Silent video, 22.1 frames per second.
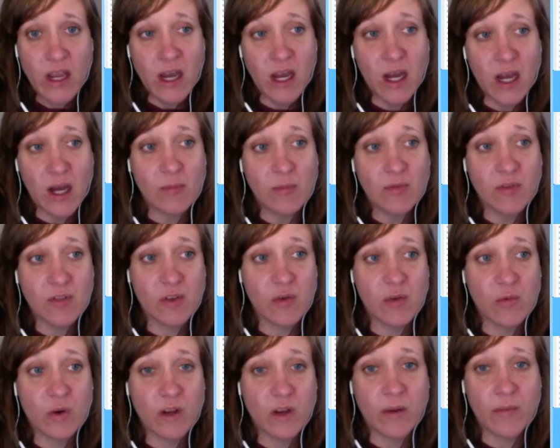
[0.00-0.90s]
So
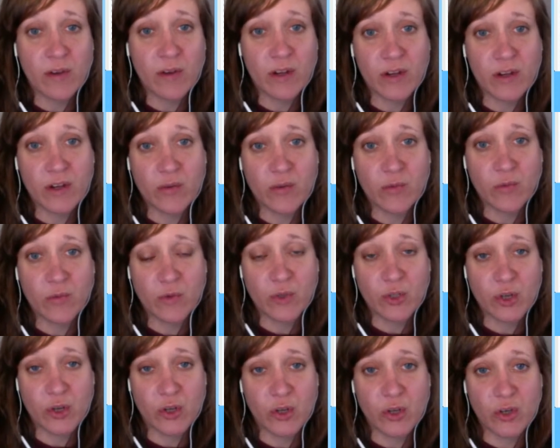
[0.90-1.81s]
the one I'm going to
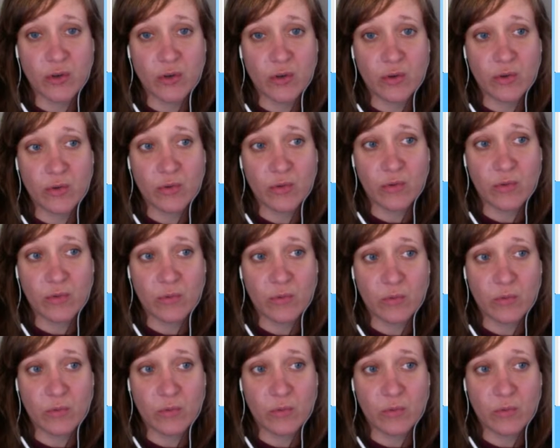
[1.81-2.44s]
show you,